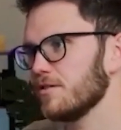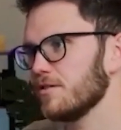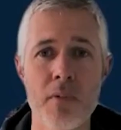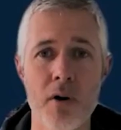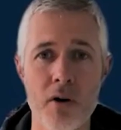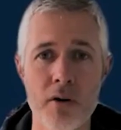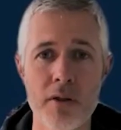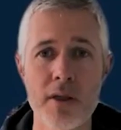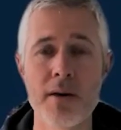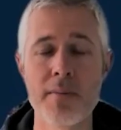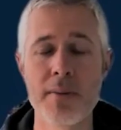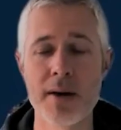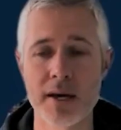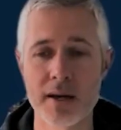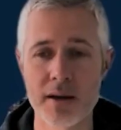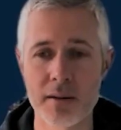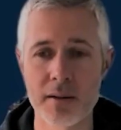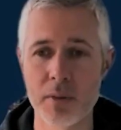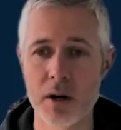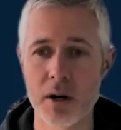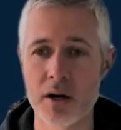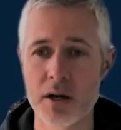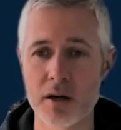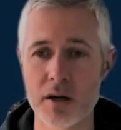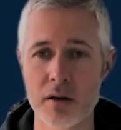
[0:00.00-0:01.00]
Are they making
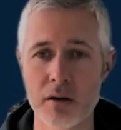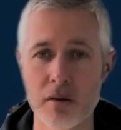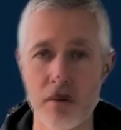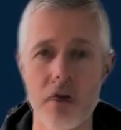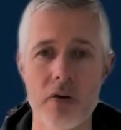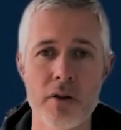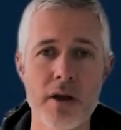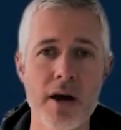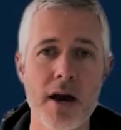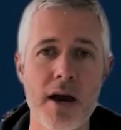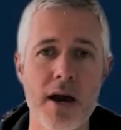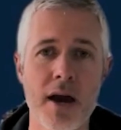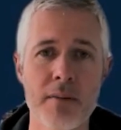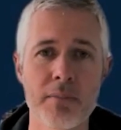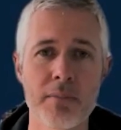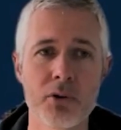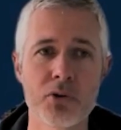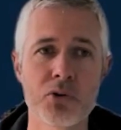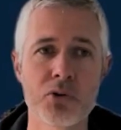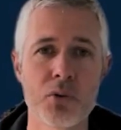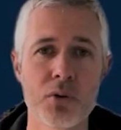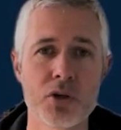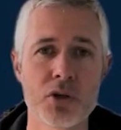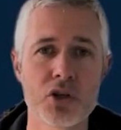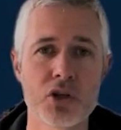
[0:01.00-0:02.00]
money? Are they able
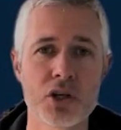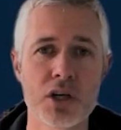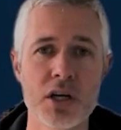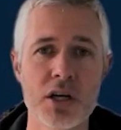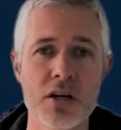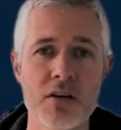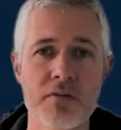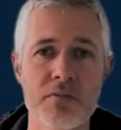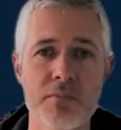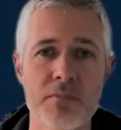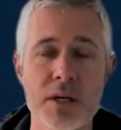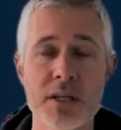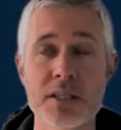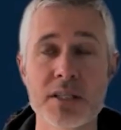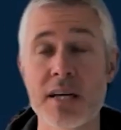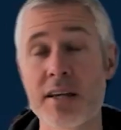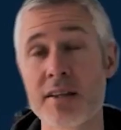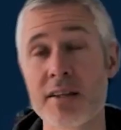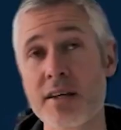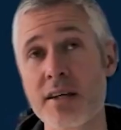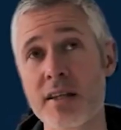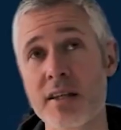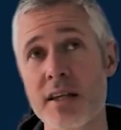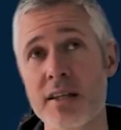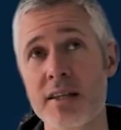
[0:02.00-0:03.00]
to achieve? Because I
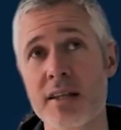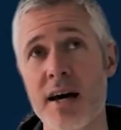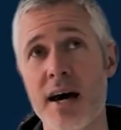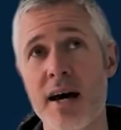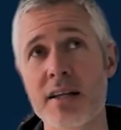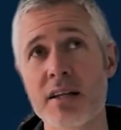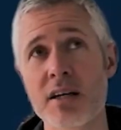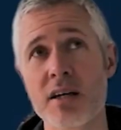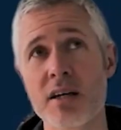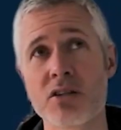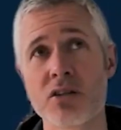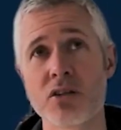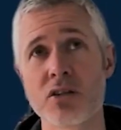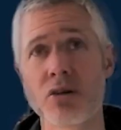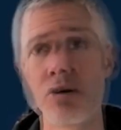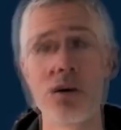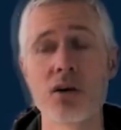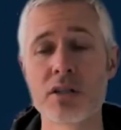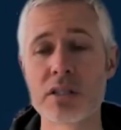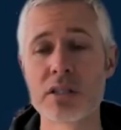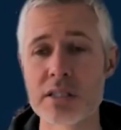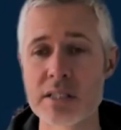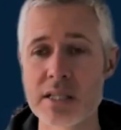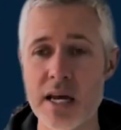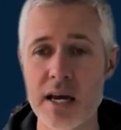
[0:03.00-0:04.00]
think that is a
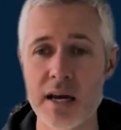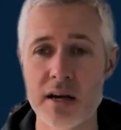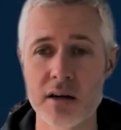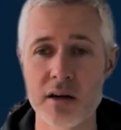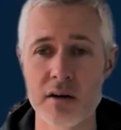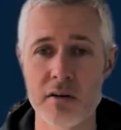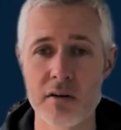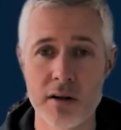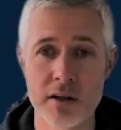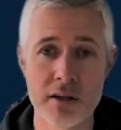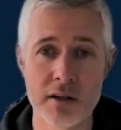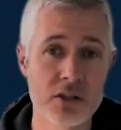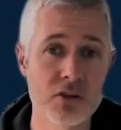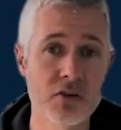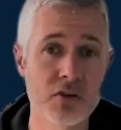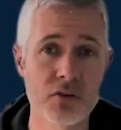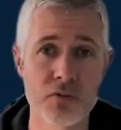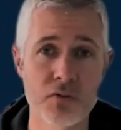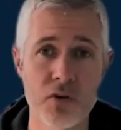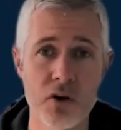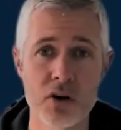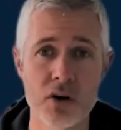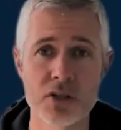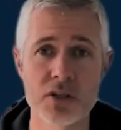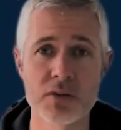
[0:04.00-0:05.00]
good stand-in, at least as
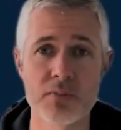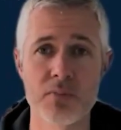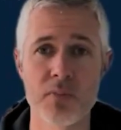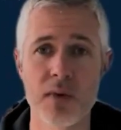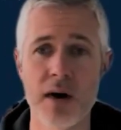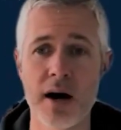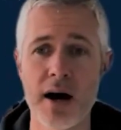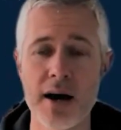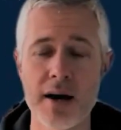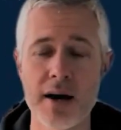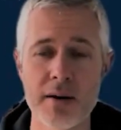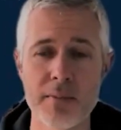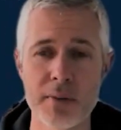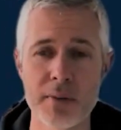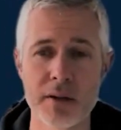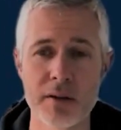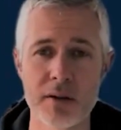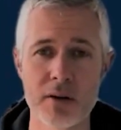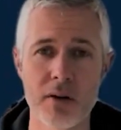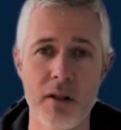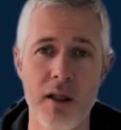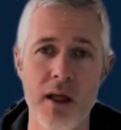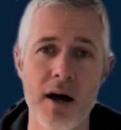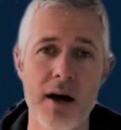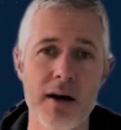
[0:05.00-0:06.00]
far as I am in
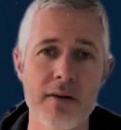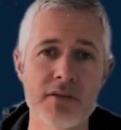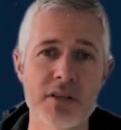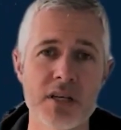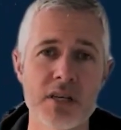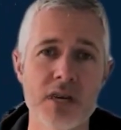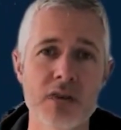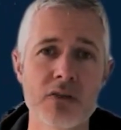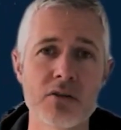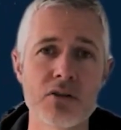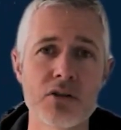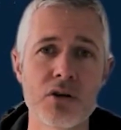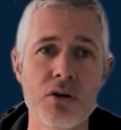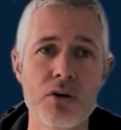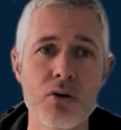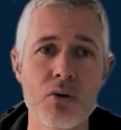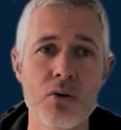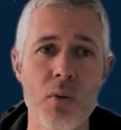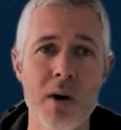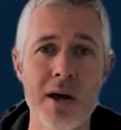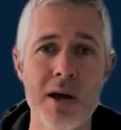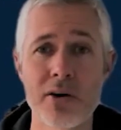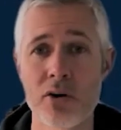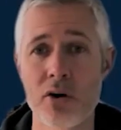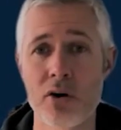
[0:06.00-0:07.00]
their lives, to
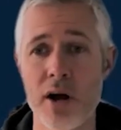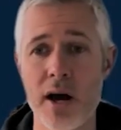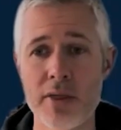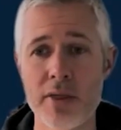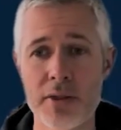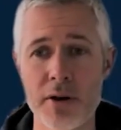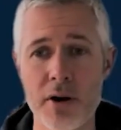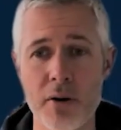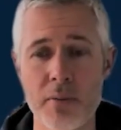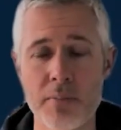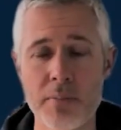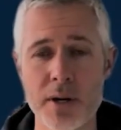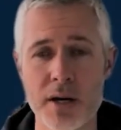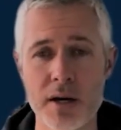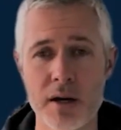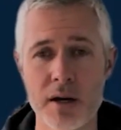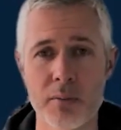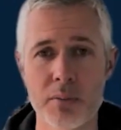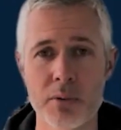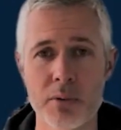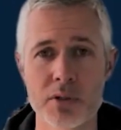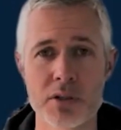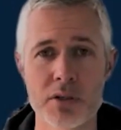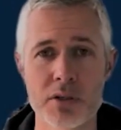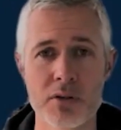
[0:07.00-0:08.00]
whether or not they're being
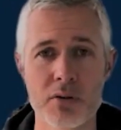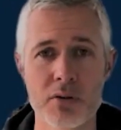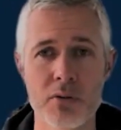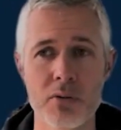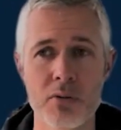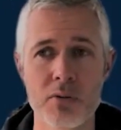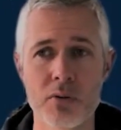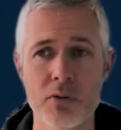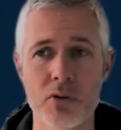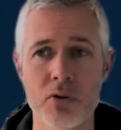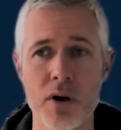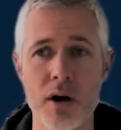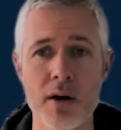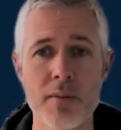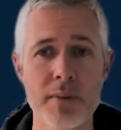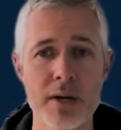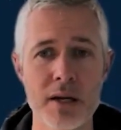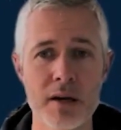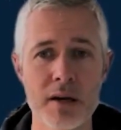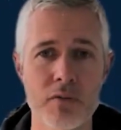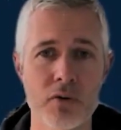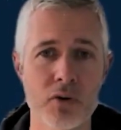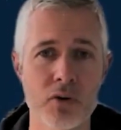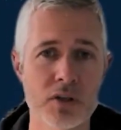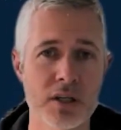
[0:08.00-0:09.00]
able to create
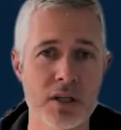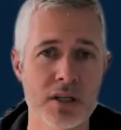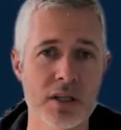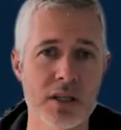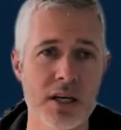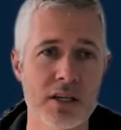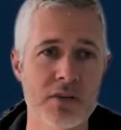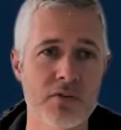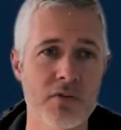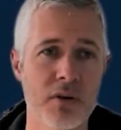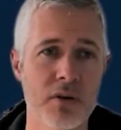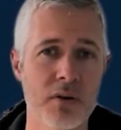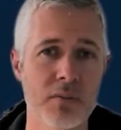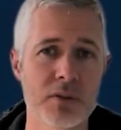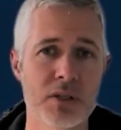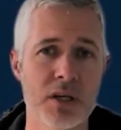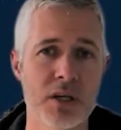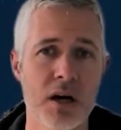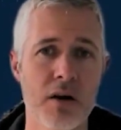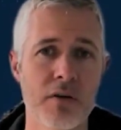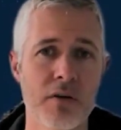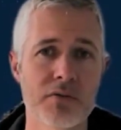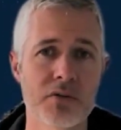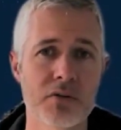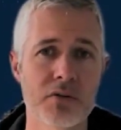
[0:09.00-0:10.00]
meaningful success for
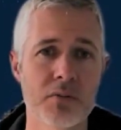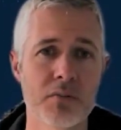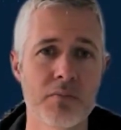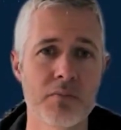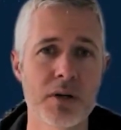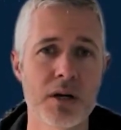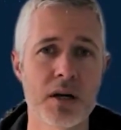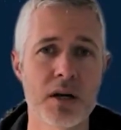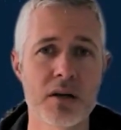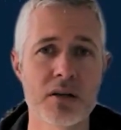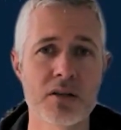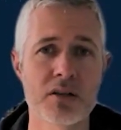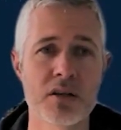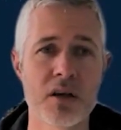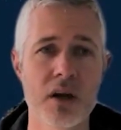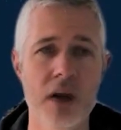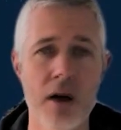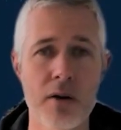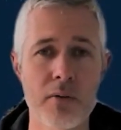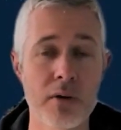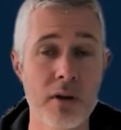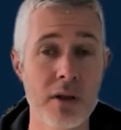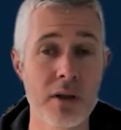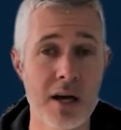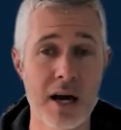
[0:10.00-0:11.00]
themselves. Because I
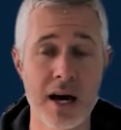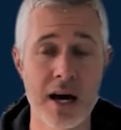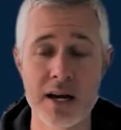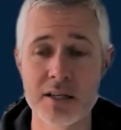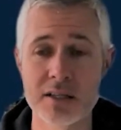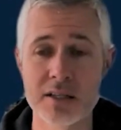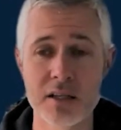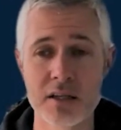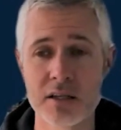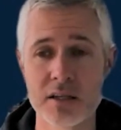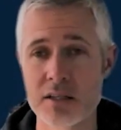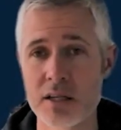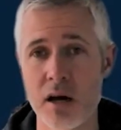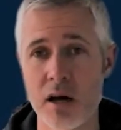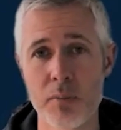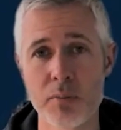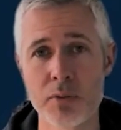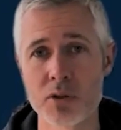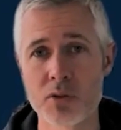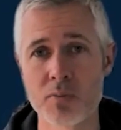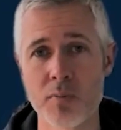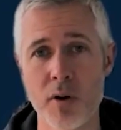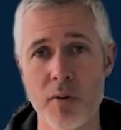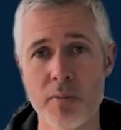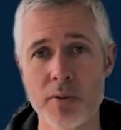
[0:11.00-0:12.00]
really got into this to help
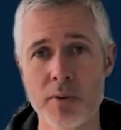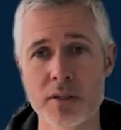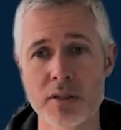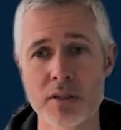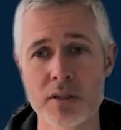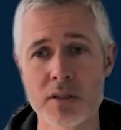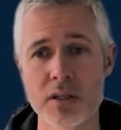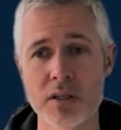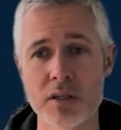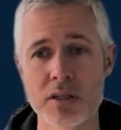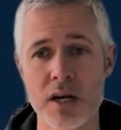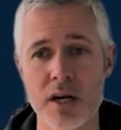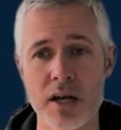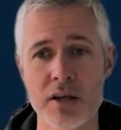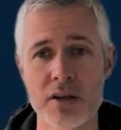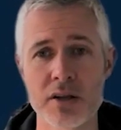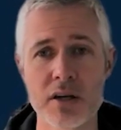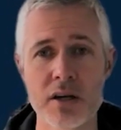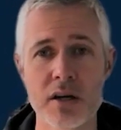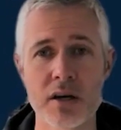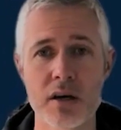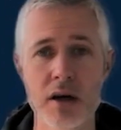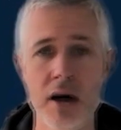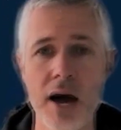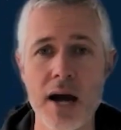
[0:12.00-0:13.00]
the small businesses.
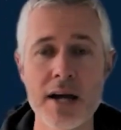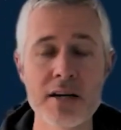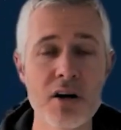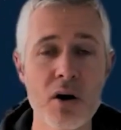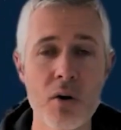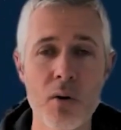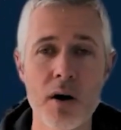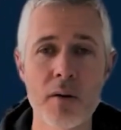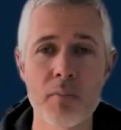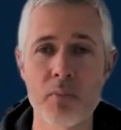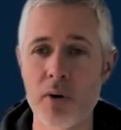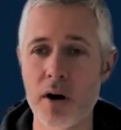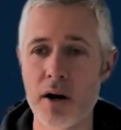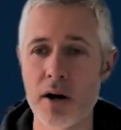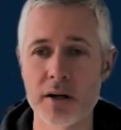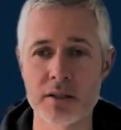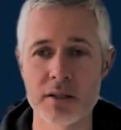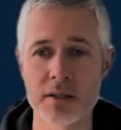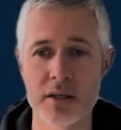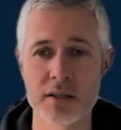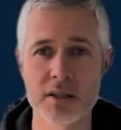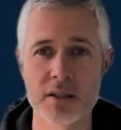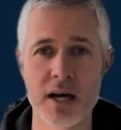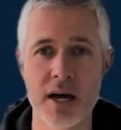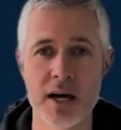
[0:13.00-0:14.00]
And I know our product
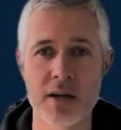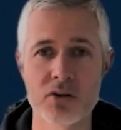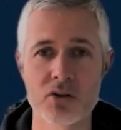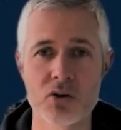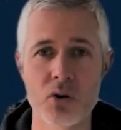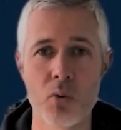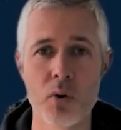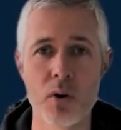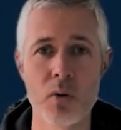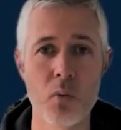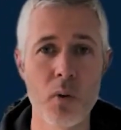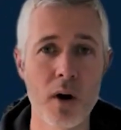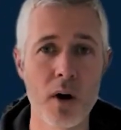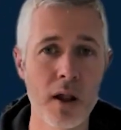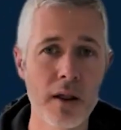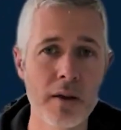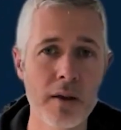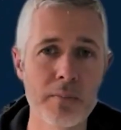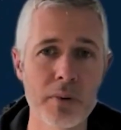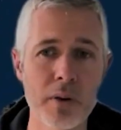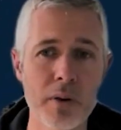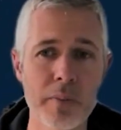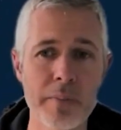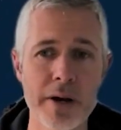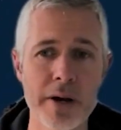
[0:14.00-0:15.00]
does that. So when well
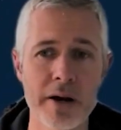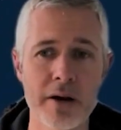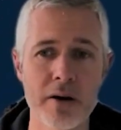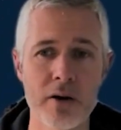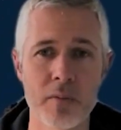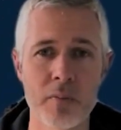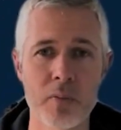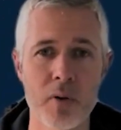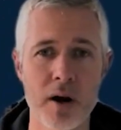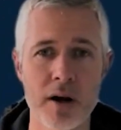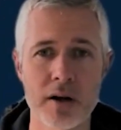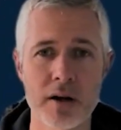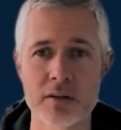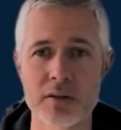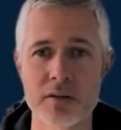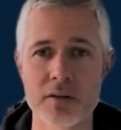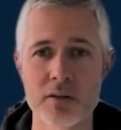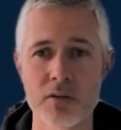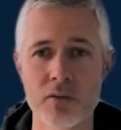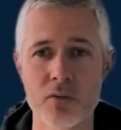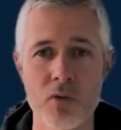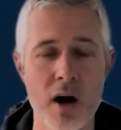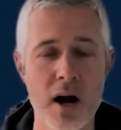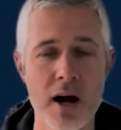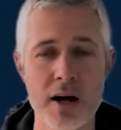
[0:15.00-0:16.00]
implemented, our product
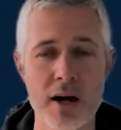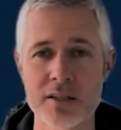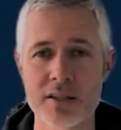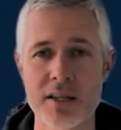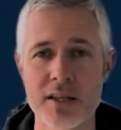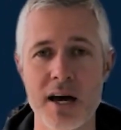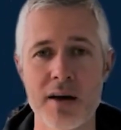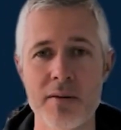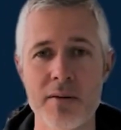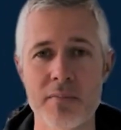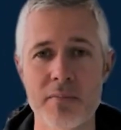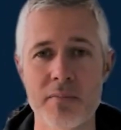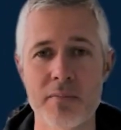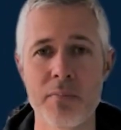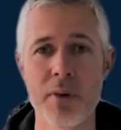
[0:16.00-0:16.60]
rocks that.